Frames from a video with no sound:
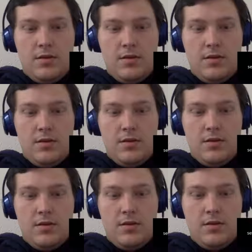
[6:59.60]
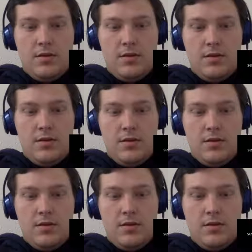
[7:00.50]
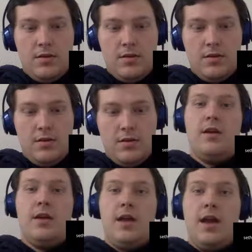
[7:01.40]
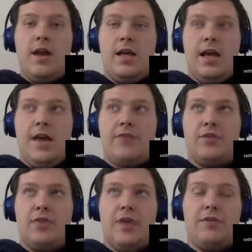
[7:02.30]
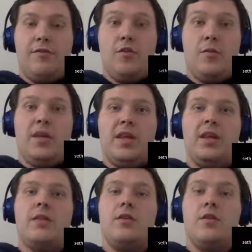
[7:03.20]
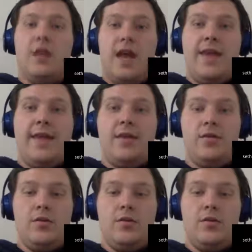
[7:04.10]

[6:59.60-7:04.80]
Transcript: Control Shift and the arrow key. After you have the formula in, you can highlight a whole